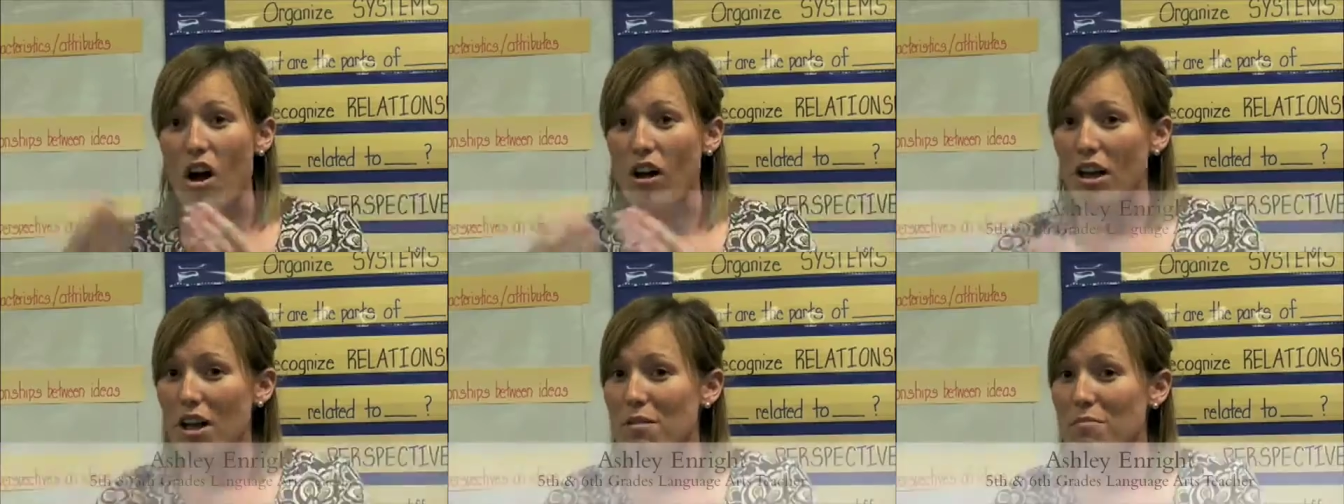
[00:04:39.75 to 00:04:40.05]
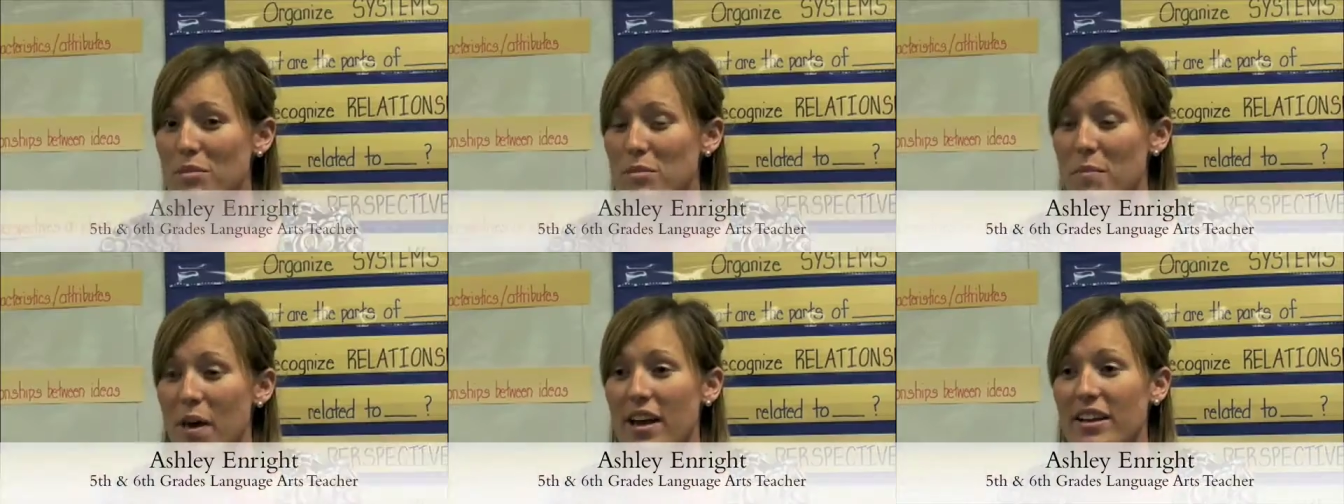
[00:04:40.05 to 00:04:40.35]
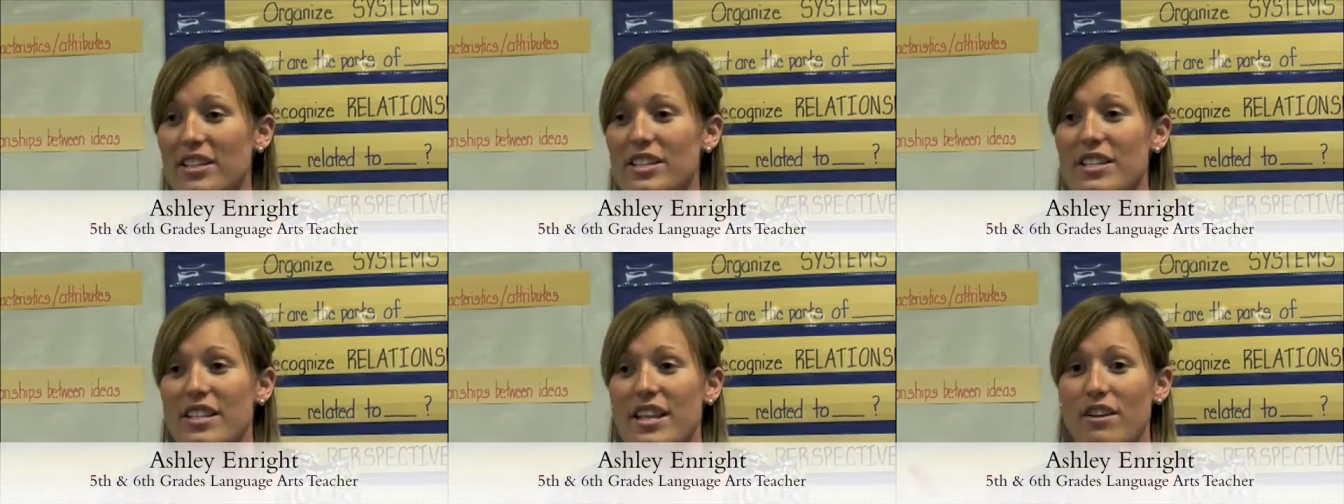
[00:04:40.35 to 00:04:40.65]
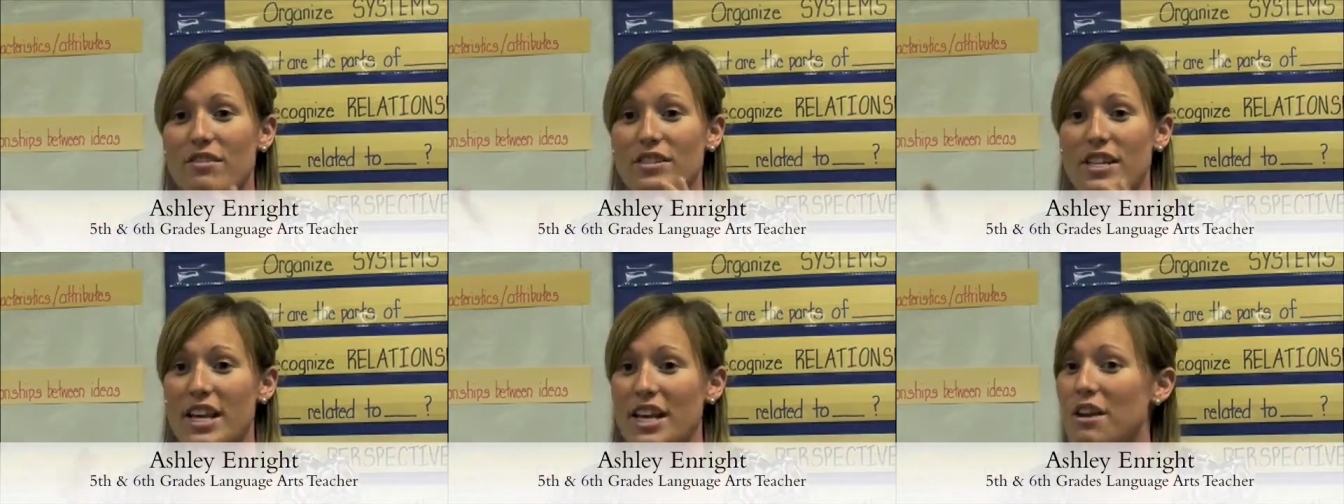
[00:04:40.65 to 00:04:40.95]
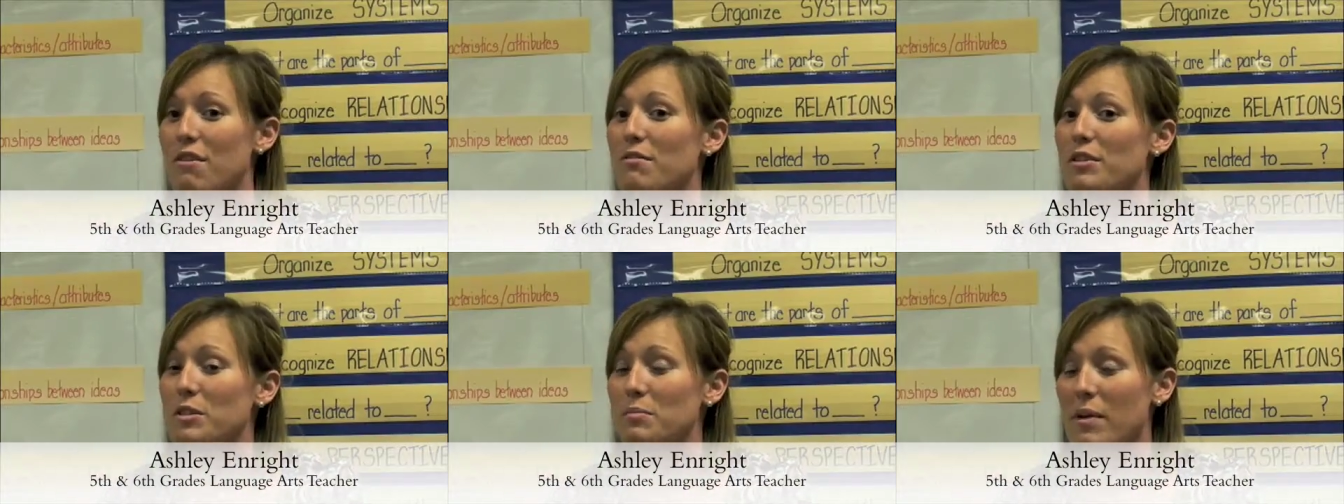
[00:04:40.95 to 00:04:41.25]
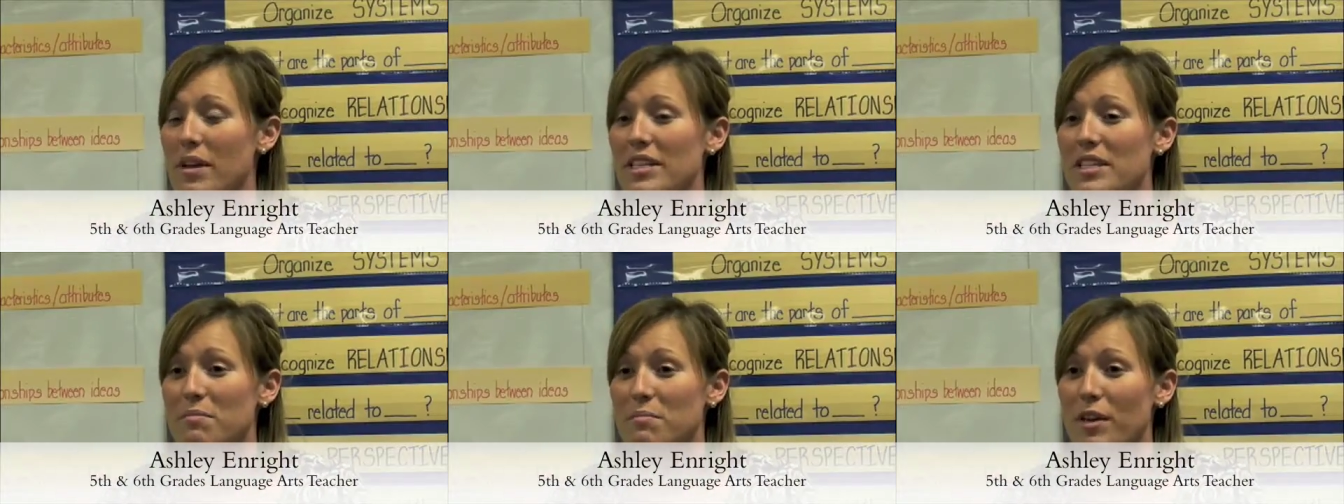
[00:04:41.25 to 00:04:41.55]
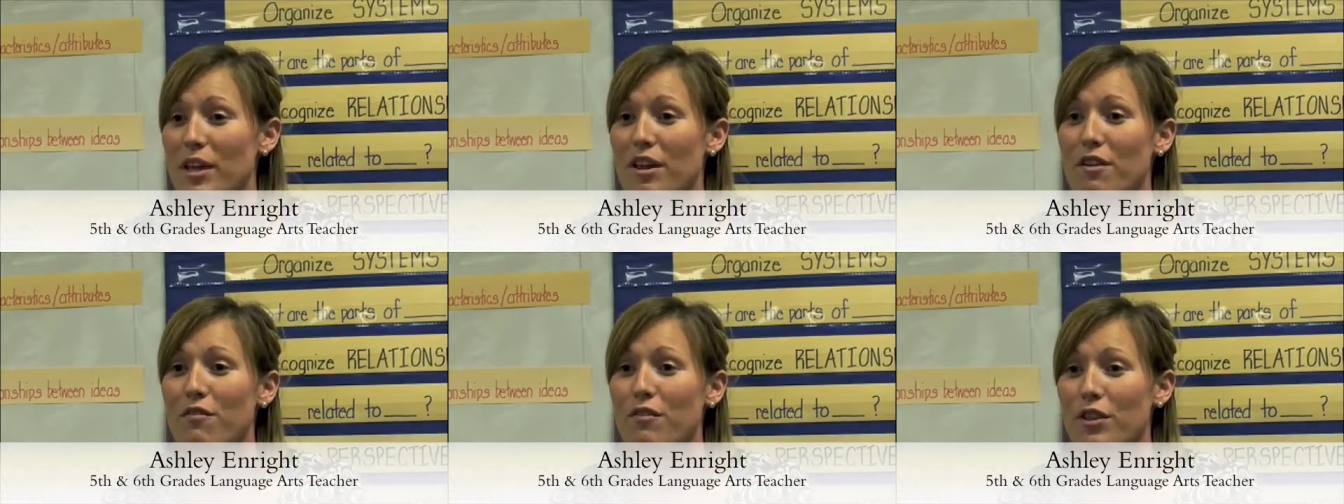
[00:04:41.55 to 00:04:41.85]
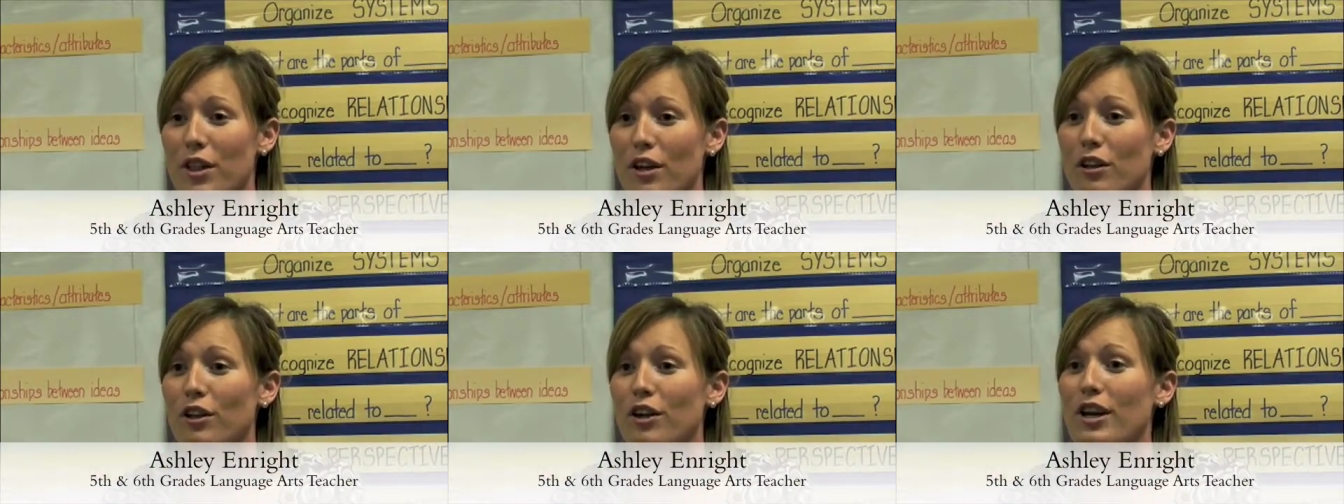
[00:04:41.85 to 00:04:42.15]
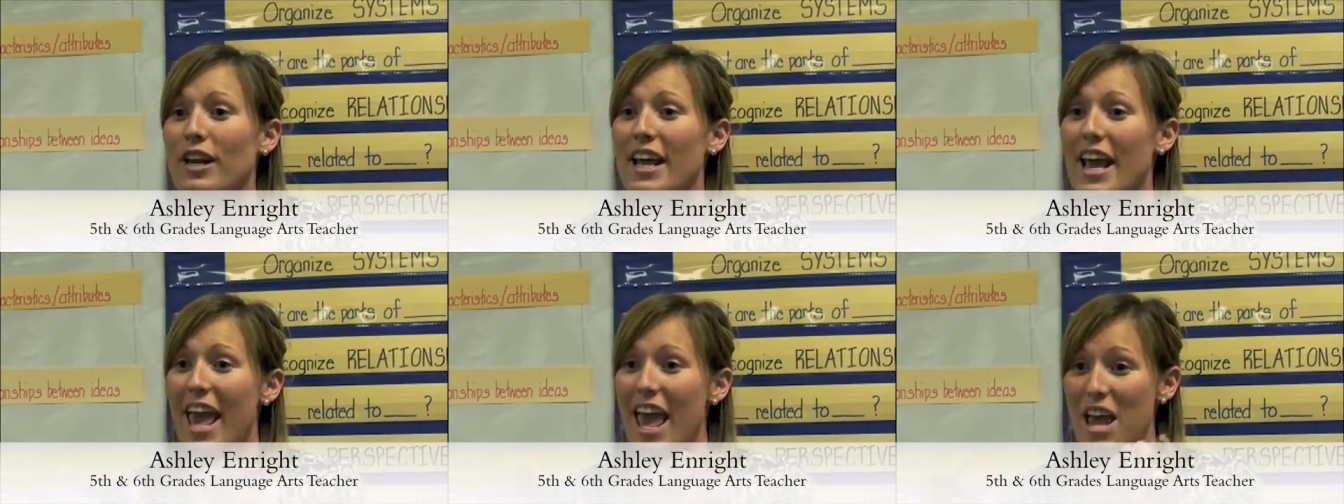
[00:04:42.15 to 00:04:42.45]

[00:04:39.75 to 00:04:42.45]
comes back to their taking responsibility for their learning